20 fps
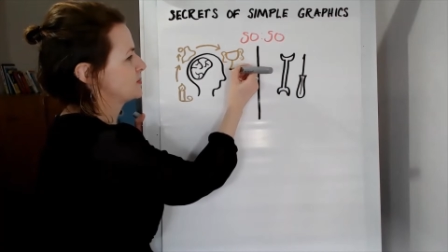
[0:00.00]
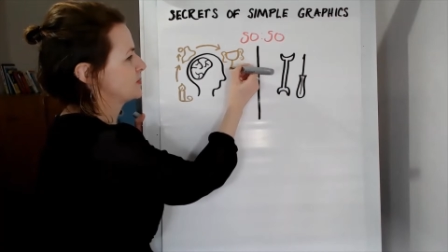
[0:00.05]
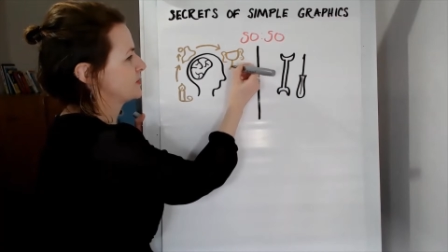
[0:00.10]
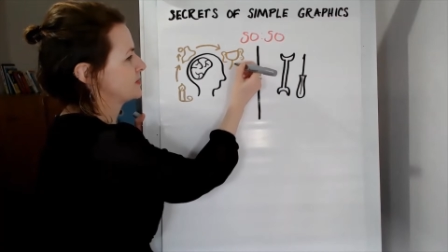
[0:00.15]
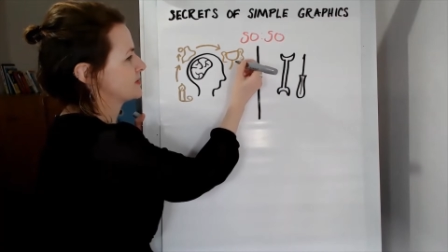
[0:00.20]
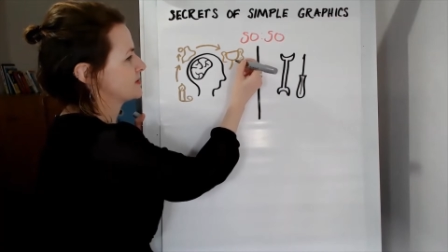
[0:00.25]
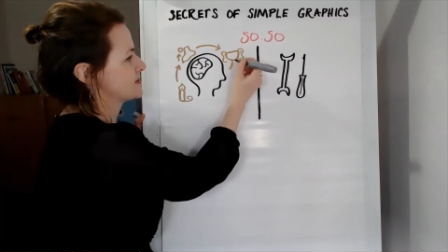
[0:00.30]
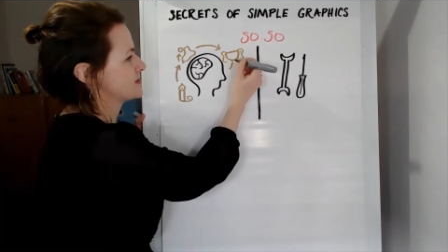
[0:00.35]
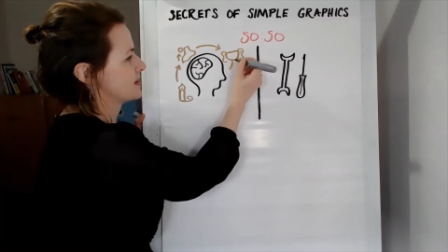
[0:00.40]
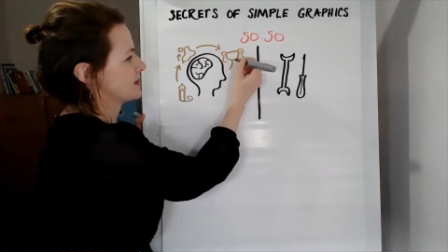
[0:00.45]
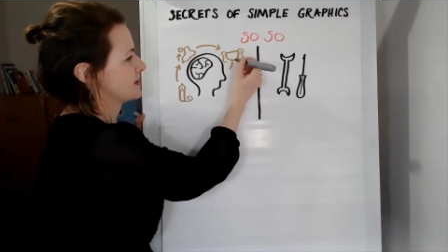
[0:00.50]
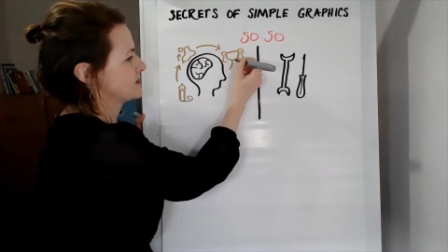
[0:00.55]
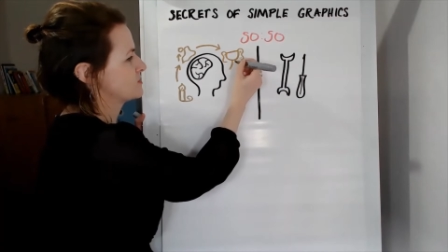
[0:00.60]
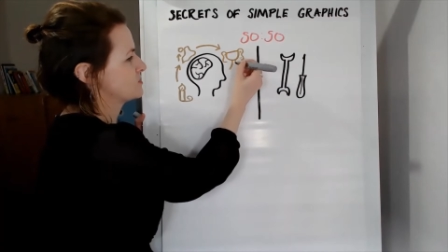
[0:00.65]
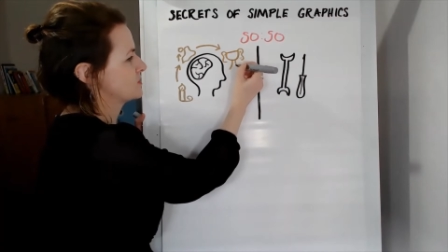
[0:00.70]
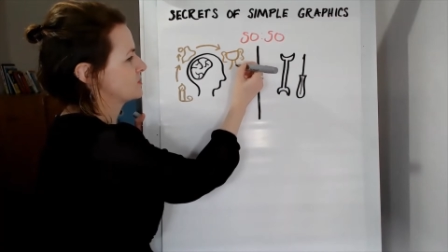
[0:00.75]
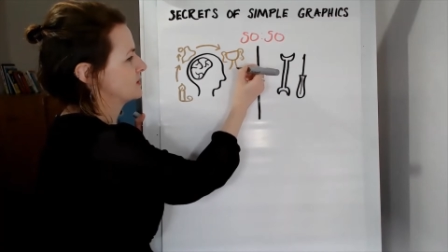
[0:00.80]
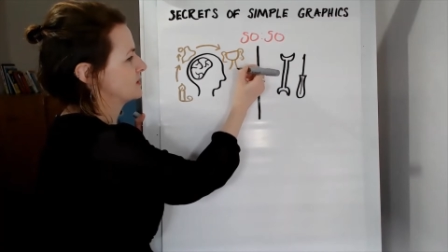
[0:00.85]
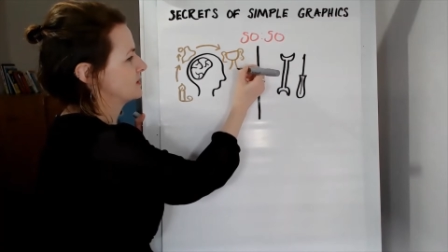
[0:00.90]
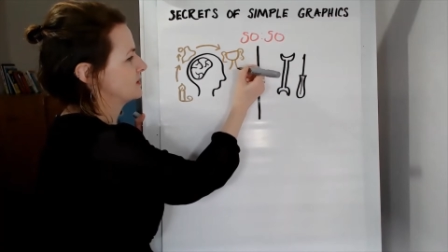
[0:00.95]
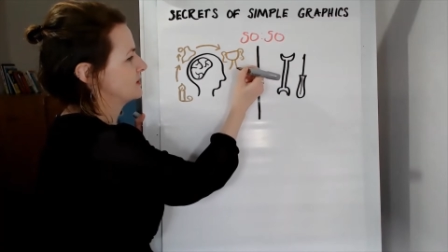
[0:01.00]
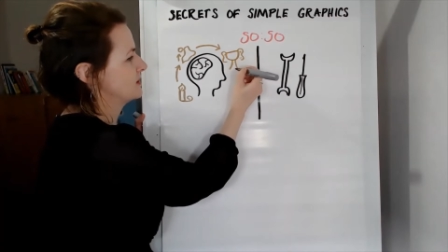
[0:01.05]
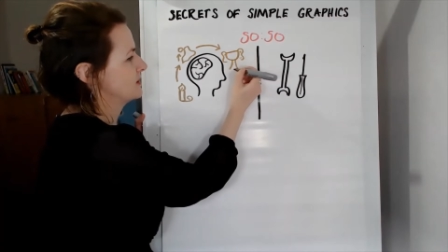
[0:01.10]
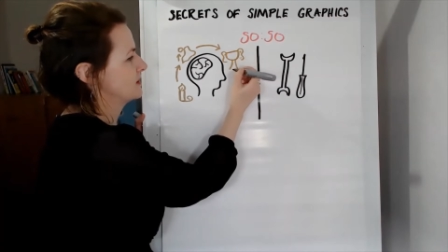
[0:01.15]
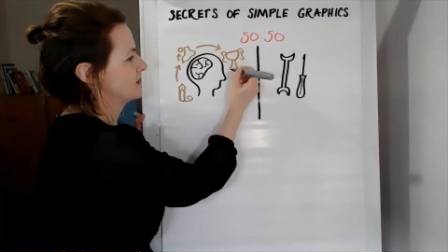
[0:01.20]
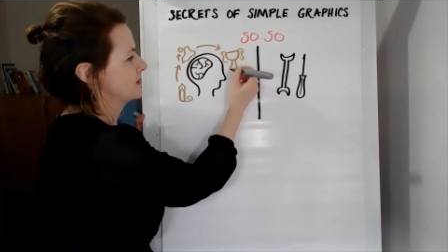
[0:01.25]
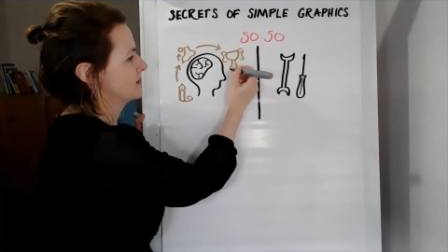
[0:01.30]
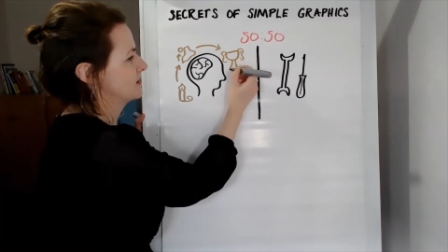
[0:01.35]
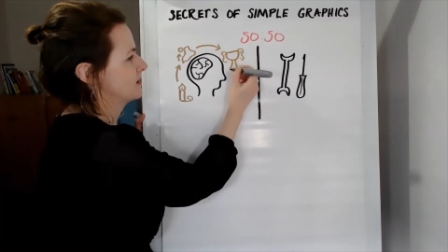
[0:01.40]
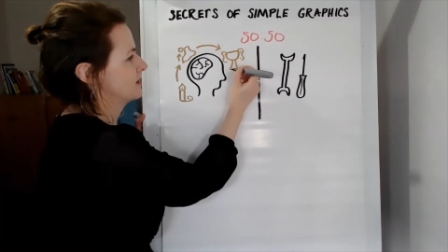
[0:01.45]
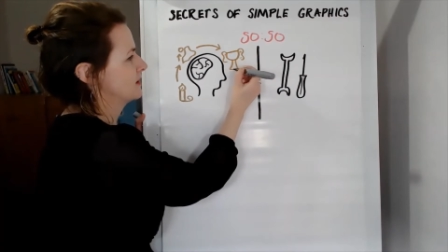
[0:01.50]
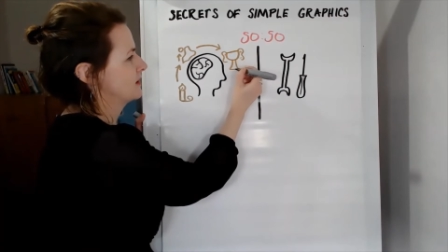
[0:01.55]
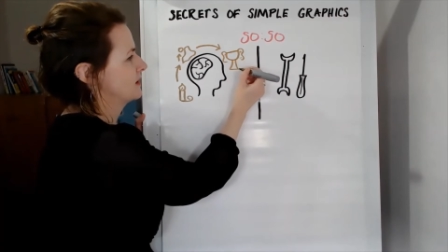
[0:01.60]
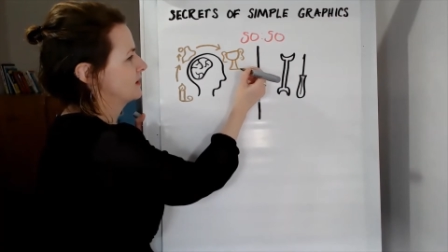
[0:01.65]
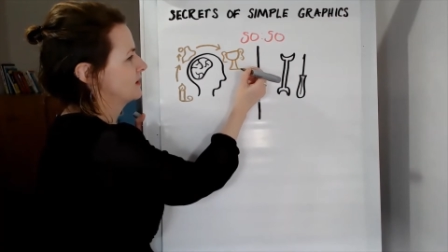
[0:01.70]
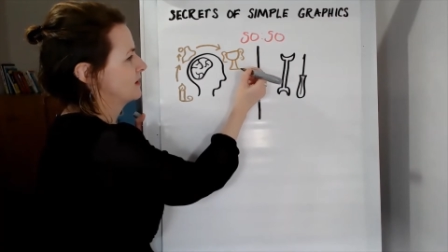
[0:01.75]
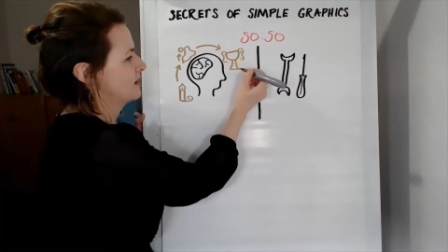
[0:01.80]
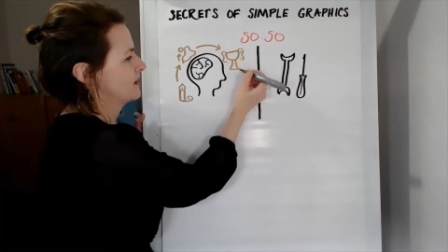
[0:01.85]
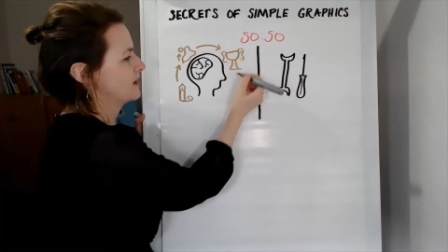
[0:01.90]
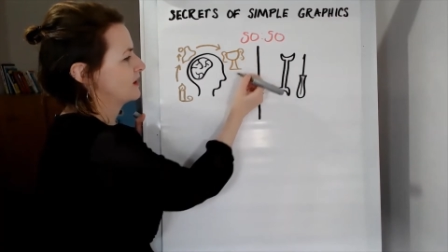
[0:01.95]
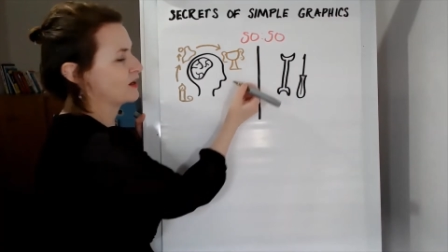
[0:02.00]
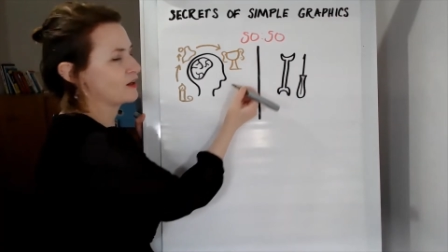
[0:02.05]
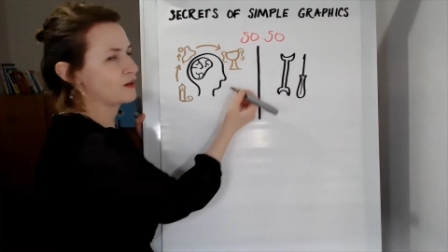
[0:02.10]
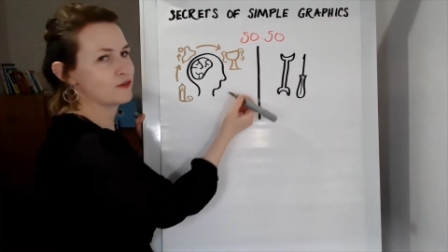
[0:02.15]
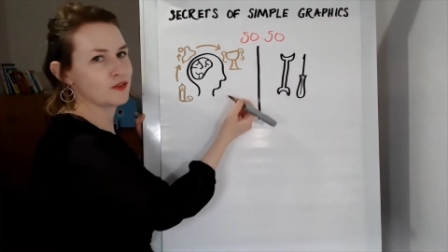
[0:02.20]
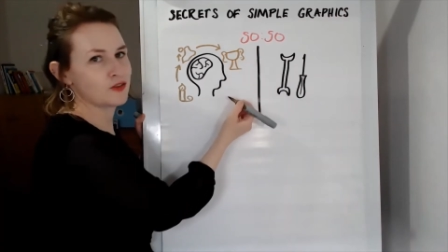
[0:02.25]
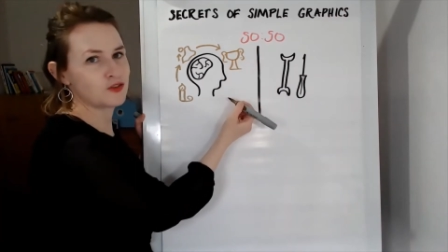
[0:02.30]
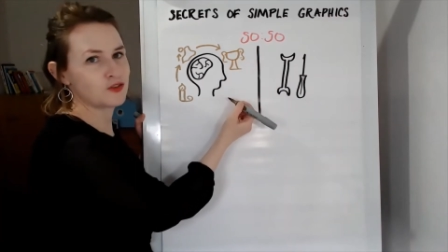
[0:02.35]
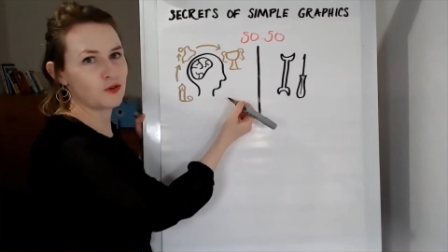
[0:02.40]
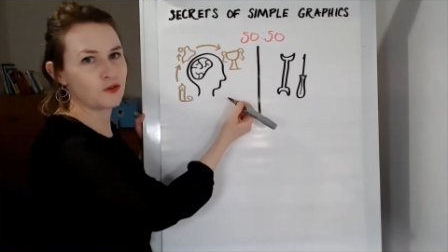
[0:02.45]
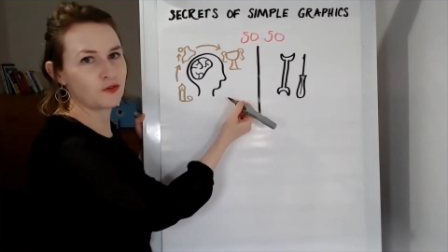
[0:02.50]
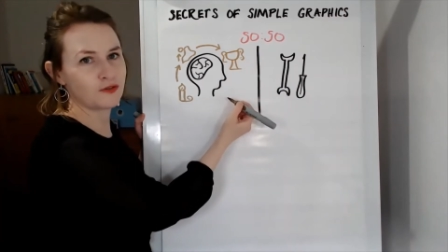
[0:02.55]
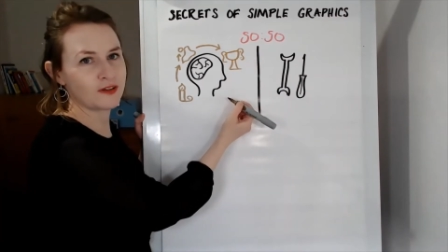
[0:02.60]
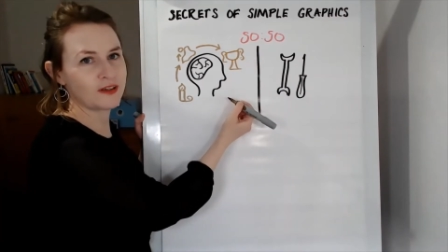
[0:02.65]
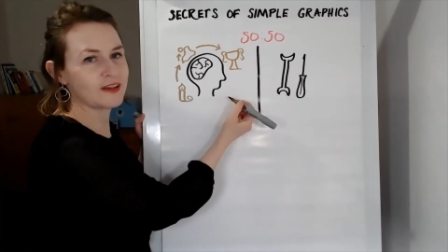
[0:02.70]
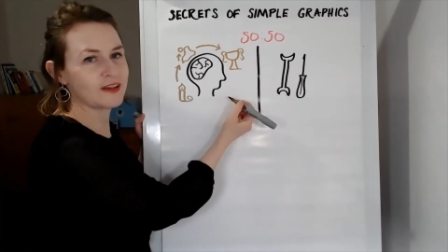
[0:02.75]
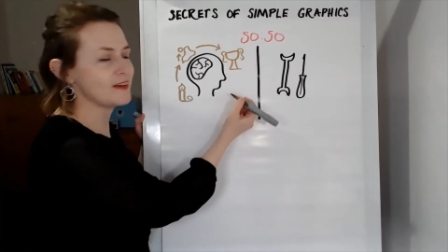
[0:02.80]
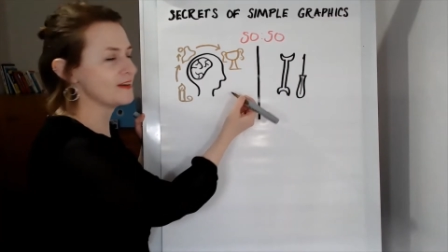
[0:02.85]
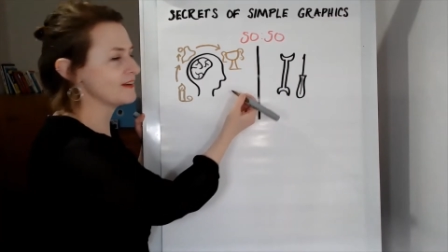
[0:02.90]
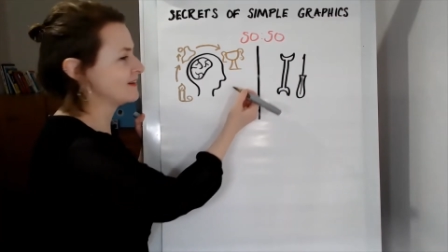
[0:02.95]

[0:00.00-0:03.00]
but it's actually kind of a trophy.